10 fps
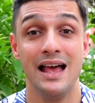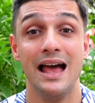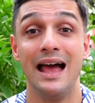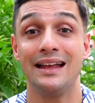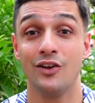
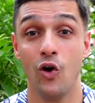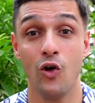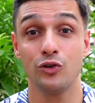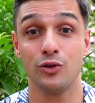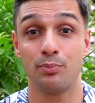And
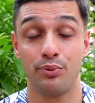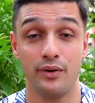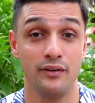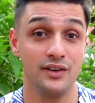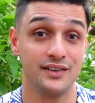also
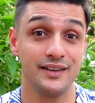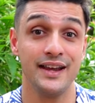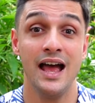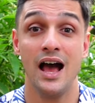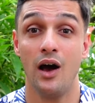previously,
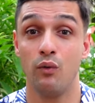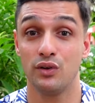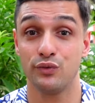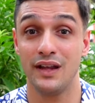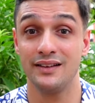I was
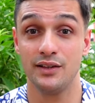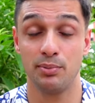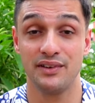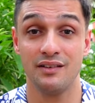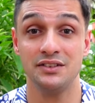flying
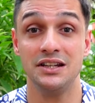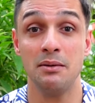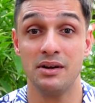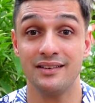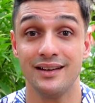777 in
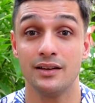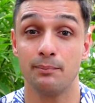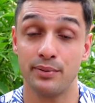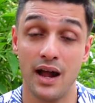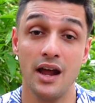Emirates and
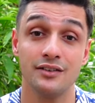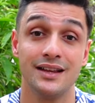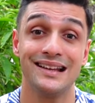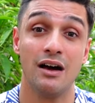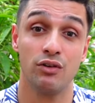prior
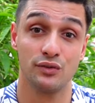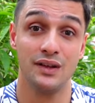that I was